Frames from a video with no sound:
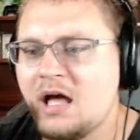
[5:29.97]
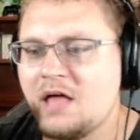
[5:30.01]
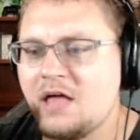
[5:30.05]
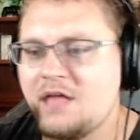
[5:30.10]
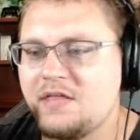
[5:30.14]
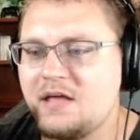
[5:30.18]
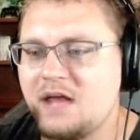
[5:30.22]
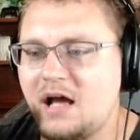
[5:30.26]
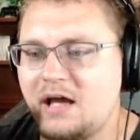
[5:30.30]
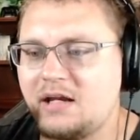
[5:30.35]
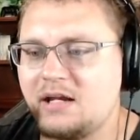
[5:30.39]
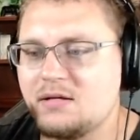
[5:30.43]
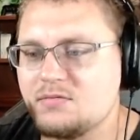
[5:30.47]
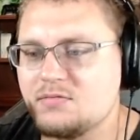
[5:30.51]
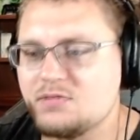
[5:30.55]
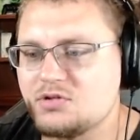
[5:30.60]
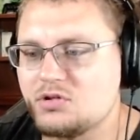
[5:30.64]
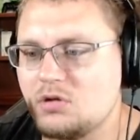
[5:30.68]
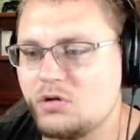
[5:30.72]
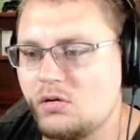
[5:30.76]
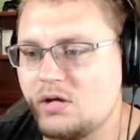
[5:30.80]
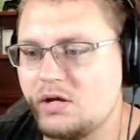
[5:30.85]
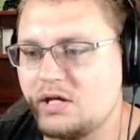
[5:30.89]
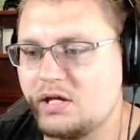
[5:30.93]
The items
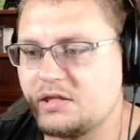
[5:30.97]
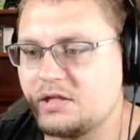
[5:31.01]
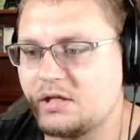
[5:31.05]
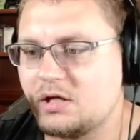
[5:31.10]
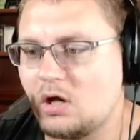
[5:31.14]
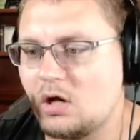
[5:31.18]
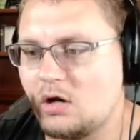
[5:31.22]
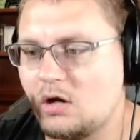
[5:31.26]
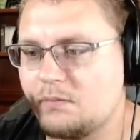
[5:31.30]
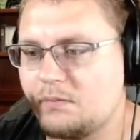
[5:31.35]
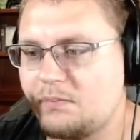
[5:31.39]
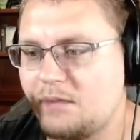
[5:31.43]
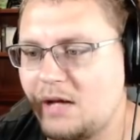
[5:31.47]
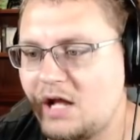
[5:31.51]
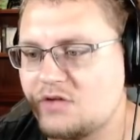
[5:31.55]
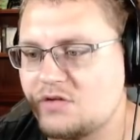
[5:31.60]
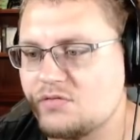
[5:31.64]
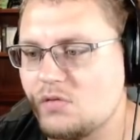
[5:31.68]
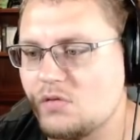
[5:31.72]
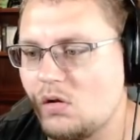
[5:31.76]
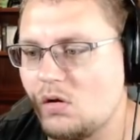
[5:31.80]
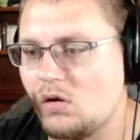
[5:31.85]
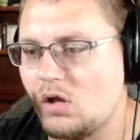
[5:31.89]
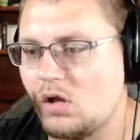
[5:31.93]
growing in the garden patch
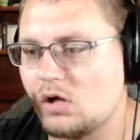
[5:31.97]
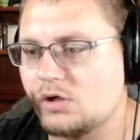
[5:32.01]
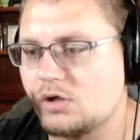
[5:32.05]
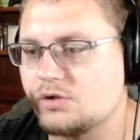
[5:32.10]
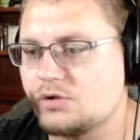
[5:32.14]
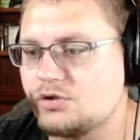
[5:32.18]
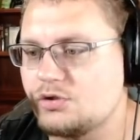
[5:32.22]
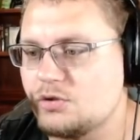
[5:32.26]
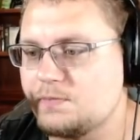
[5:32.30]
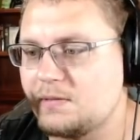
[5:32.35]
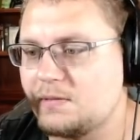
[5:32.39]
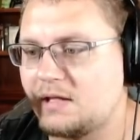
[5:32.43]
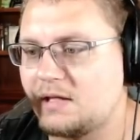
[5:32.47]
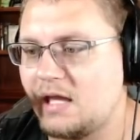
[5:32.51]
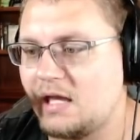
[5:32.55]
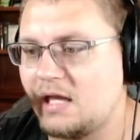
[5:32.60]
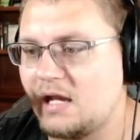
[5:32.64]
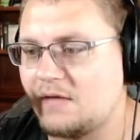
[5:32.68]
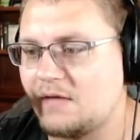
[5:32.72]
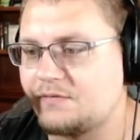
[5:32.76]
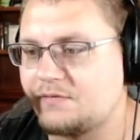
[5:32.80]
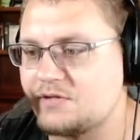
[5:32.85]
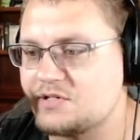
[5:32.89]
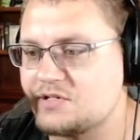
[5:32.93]
will no longer duplicate
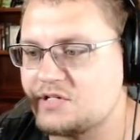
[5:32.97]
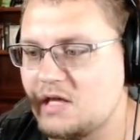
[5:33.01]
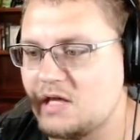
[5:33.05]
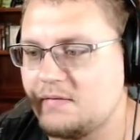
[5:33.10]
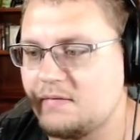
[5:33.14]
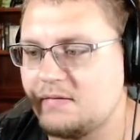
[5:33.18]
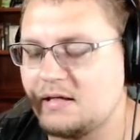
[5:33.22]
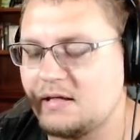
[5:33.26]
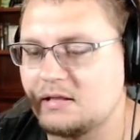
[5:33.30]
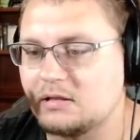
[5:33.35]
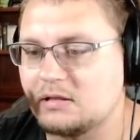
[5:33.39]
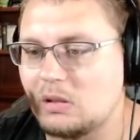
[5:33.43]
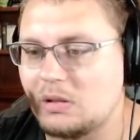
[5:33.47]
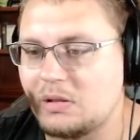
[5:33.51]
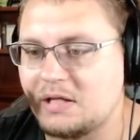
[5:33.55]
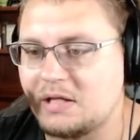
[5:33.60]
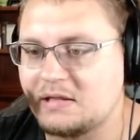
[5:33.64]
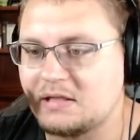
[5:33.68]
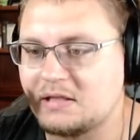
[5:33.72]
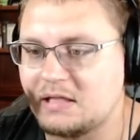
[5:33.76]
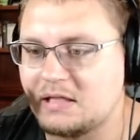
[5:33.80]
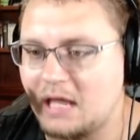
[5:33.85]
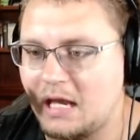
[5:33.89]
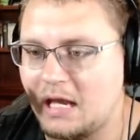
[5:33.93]
after saving and loading
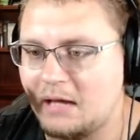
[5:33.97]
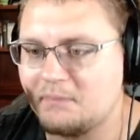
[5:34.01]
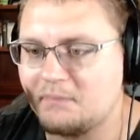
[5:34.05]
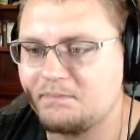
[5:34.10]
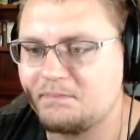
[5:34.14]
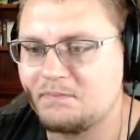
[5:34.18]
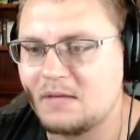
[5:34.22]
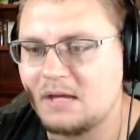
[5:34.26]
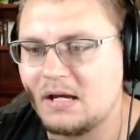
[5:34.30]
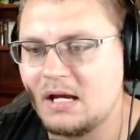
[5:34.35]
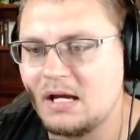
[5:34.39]
the game.